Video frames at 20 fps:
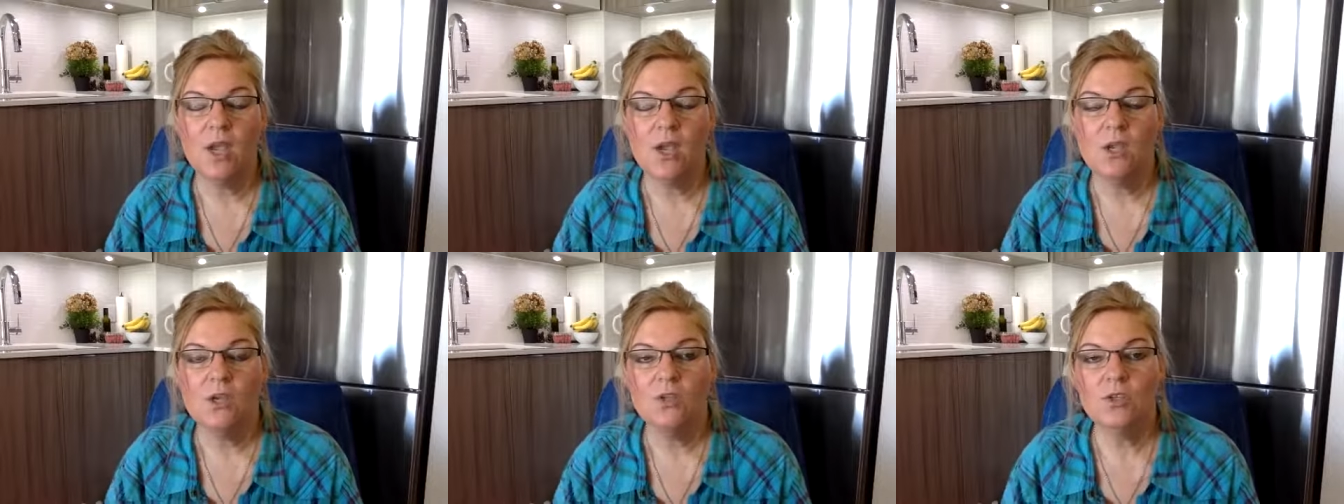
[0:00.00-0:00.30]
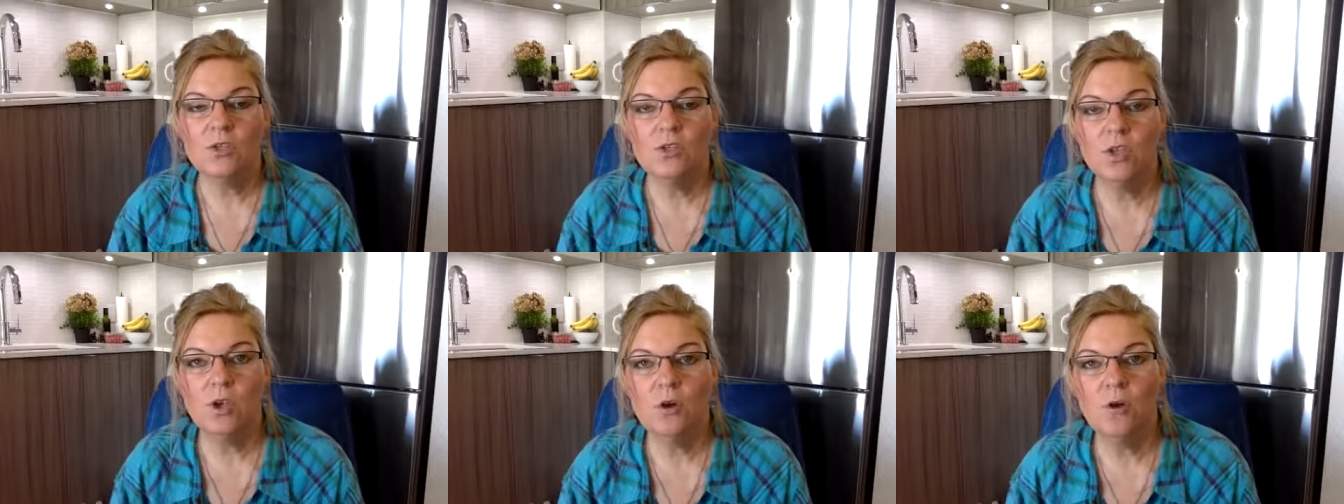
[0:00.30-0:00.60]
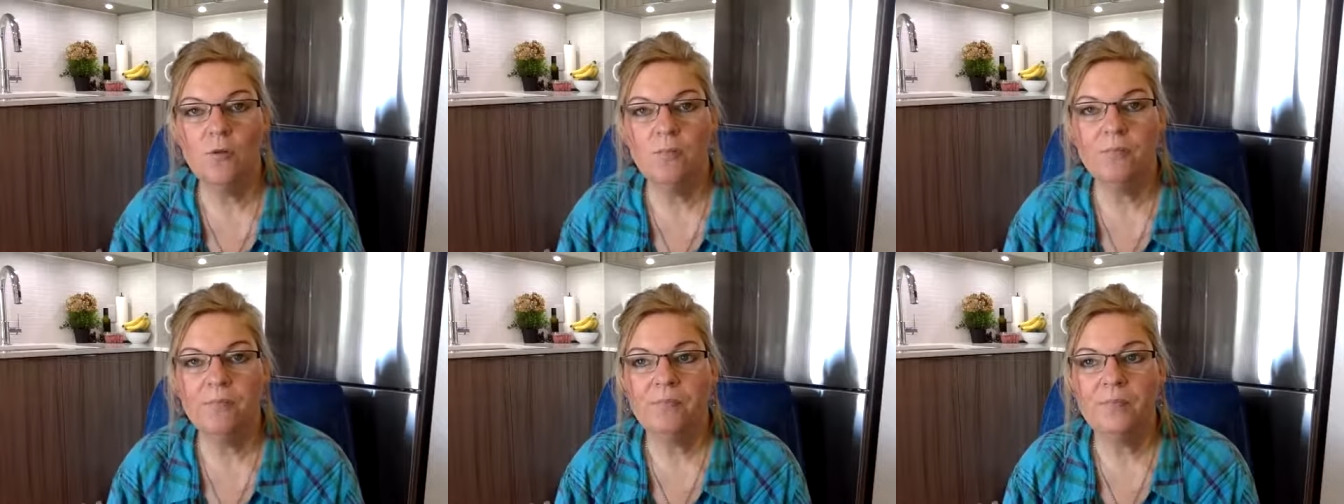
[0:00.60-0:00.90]

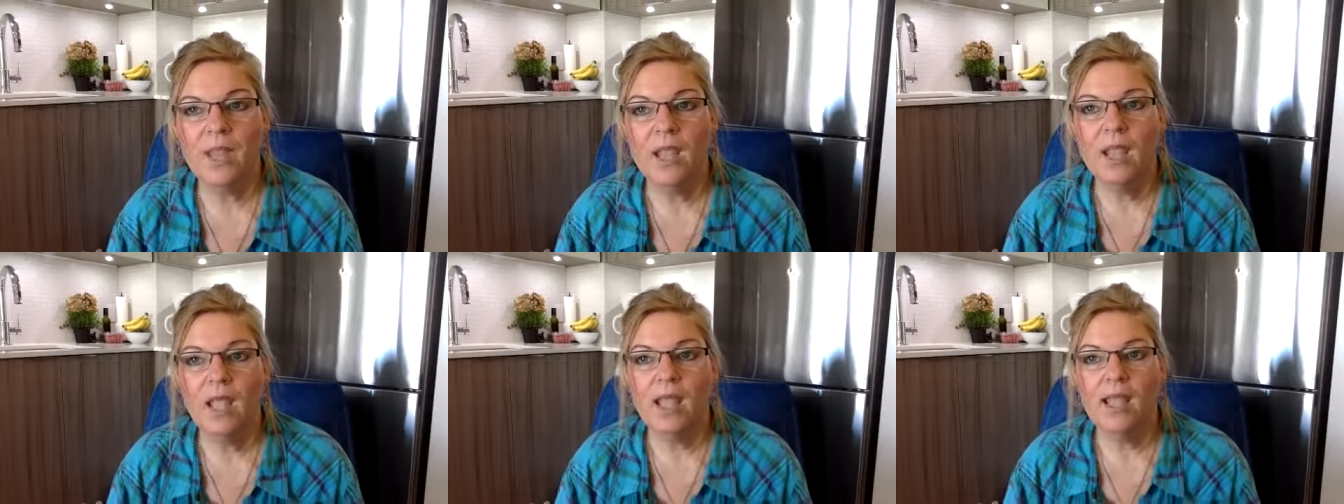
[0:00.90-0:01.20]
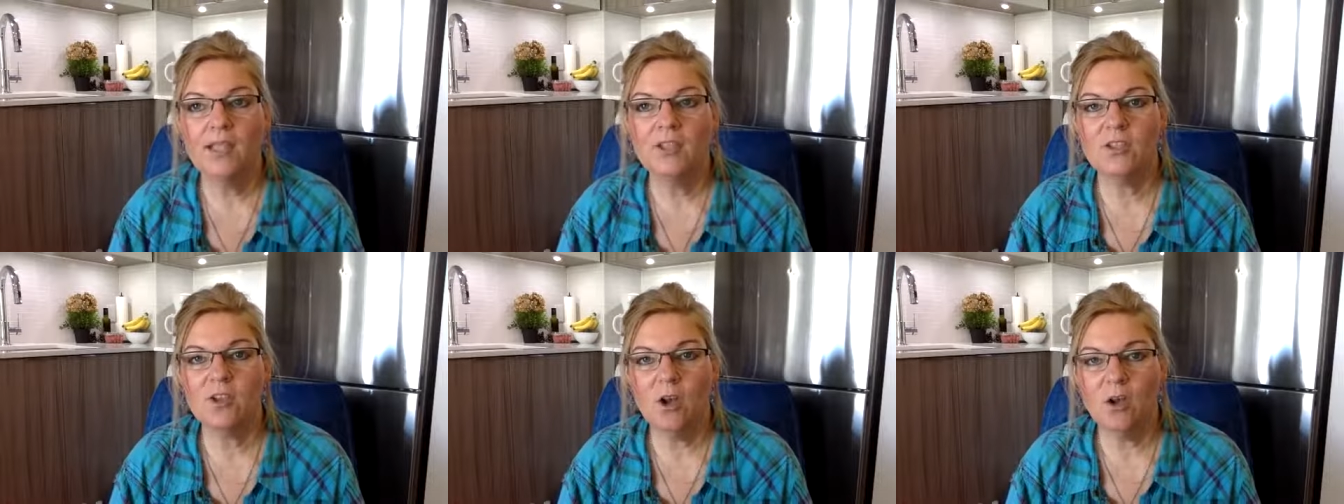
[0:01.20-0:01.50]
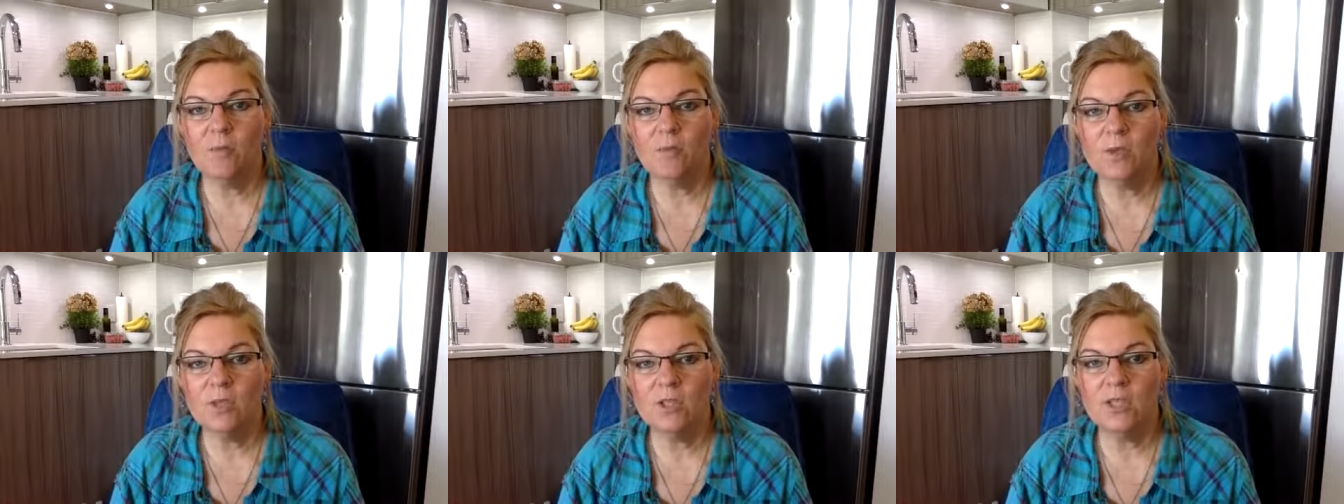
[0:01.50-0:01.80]
So, it's
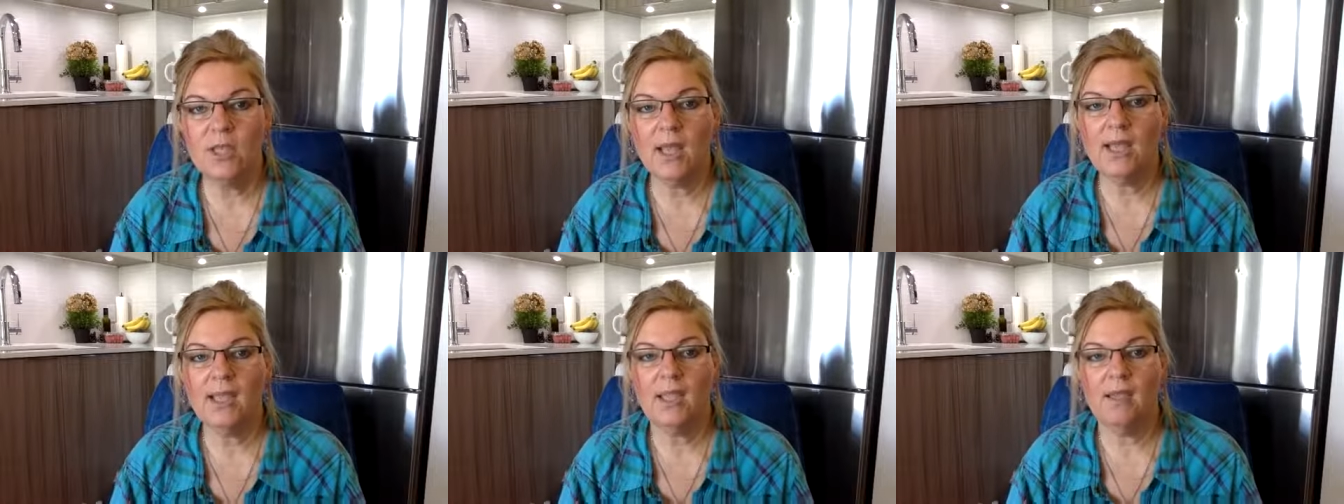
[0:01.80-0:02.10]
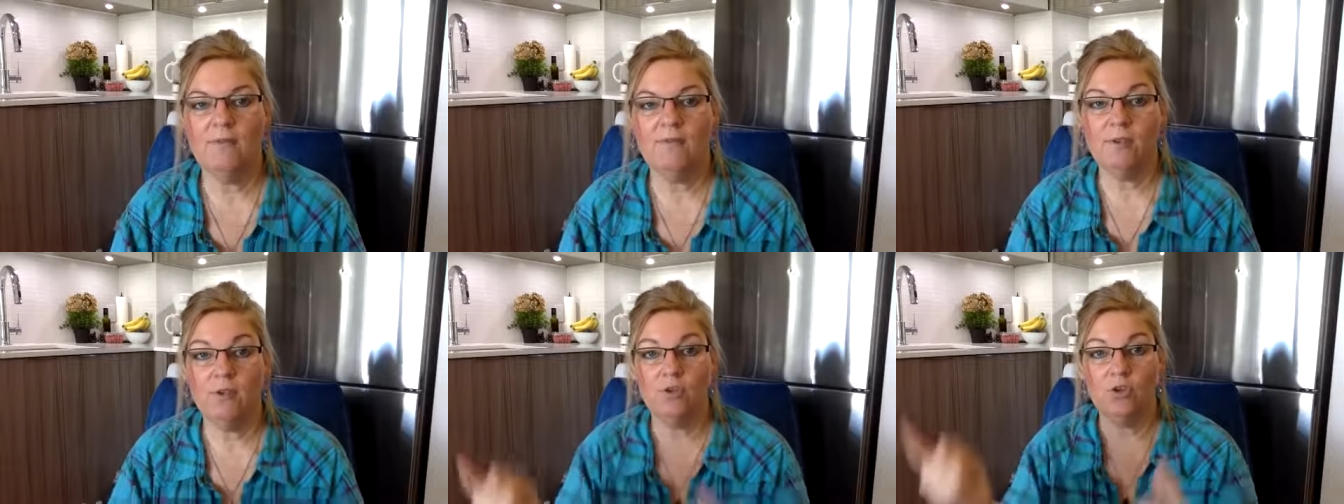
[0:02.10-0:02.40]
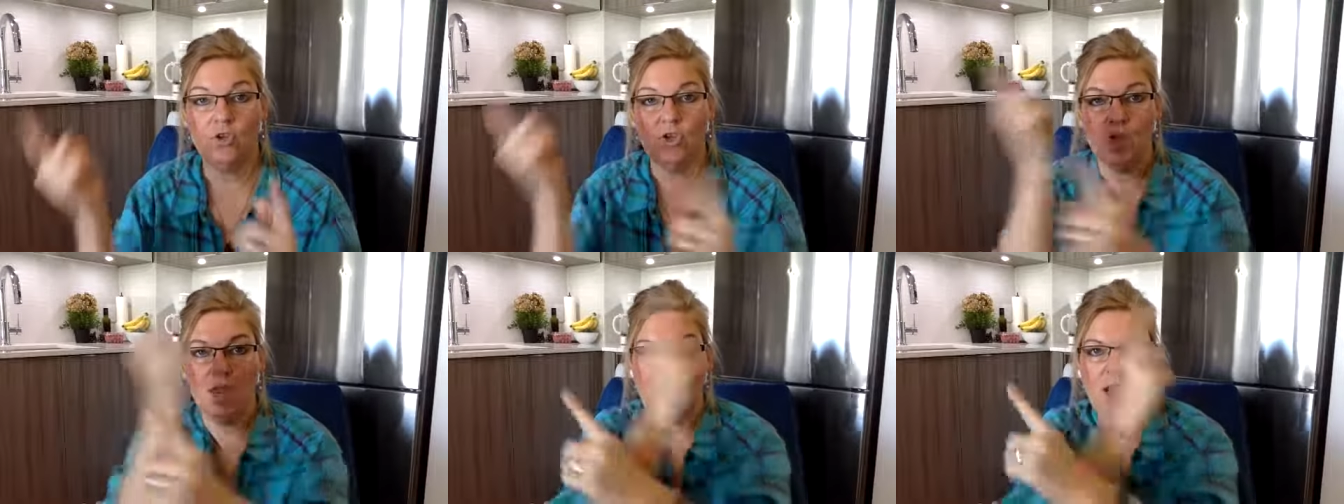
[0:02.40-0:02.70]
almost like if you
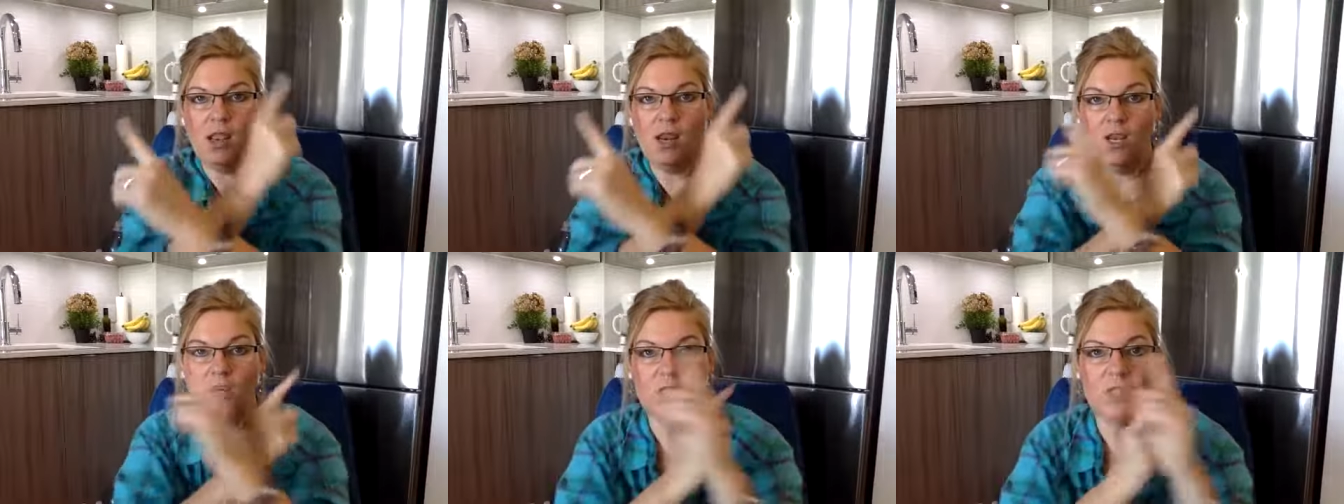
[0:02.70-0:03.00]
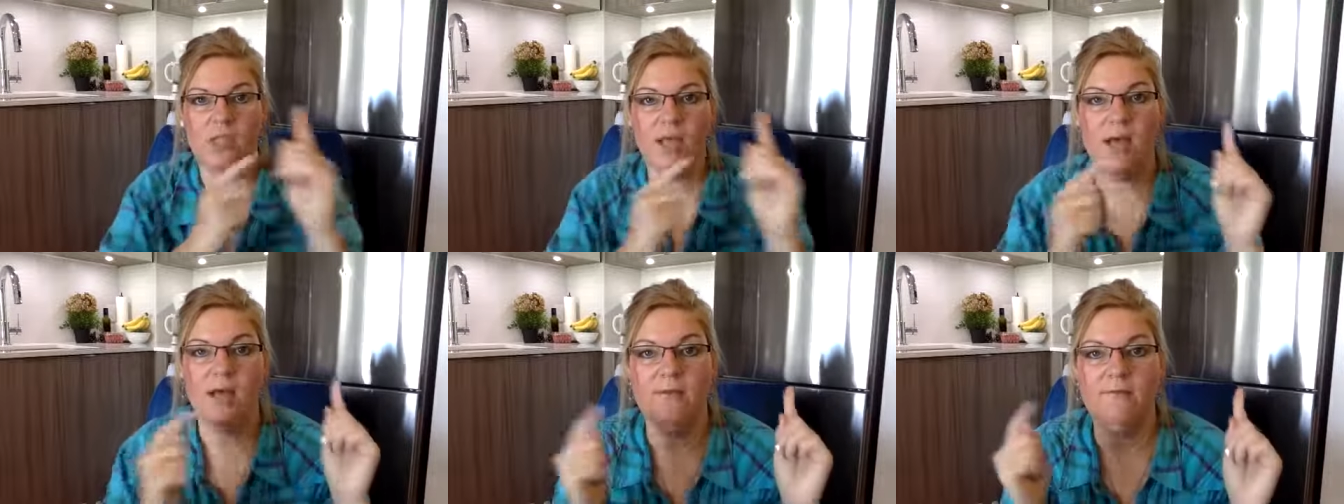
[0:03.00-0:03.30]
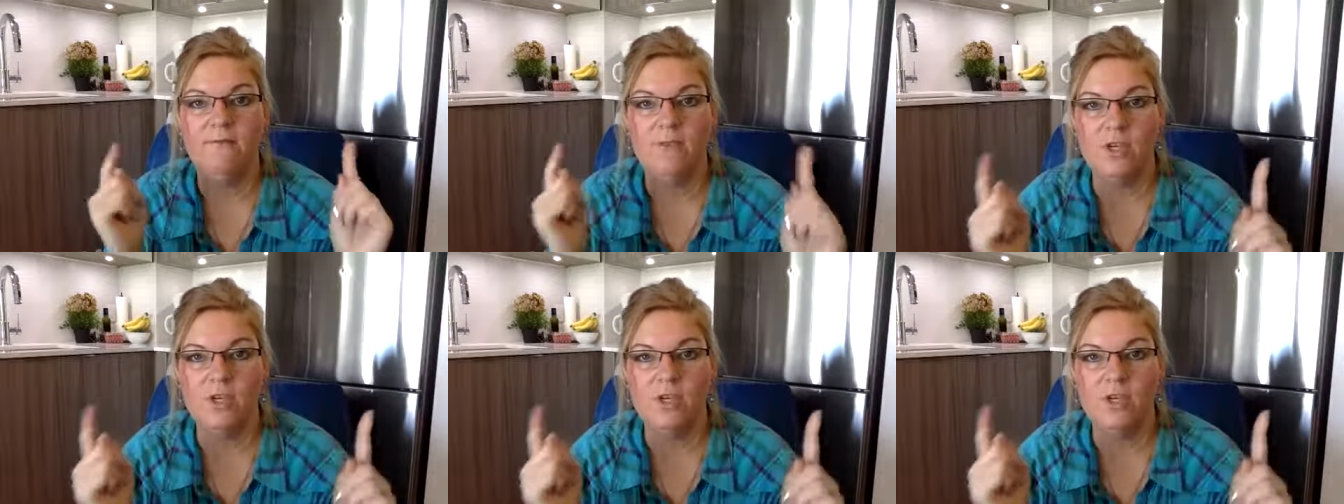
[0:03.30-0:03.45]
change that